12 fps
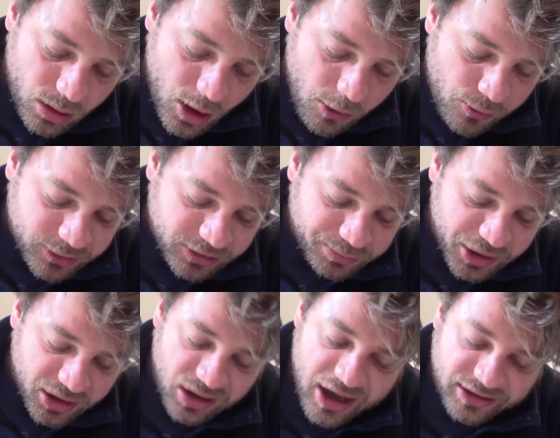we
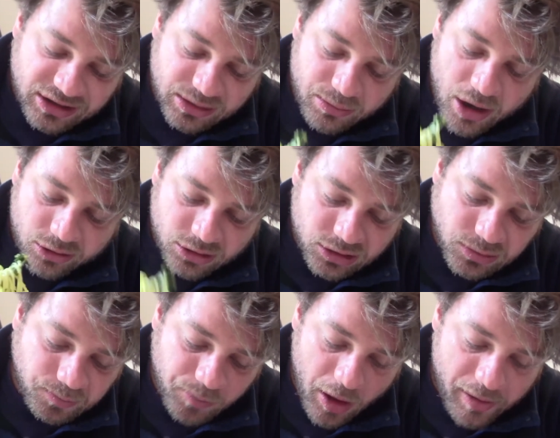speak less about
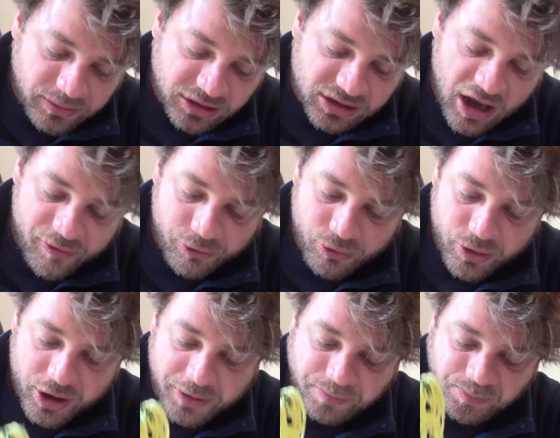stuff
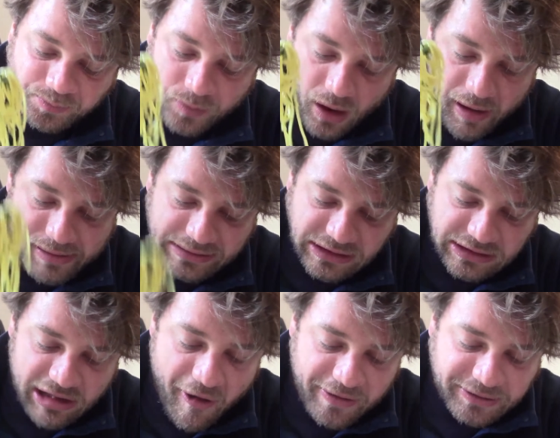we
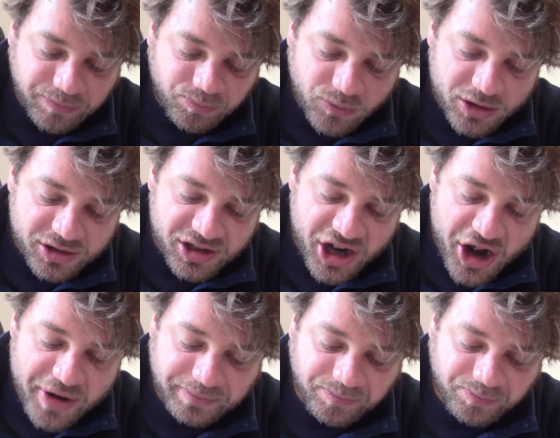see,